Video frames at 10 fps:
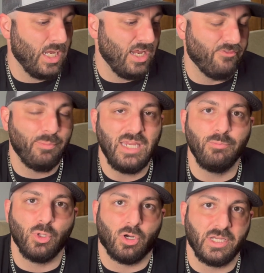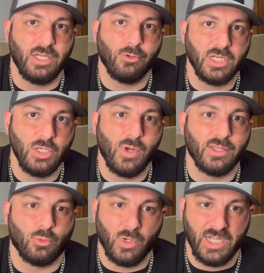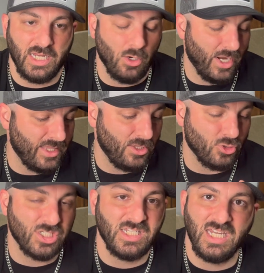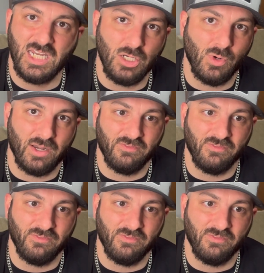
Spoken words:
If people are hearing you on the radio and then they're seeing you on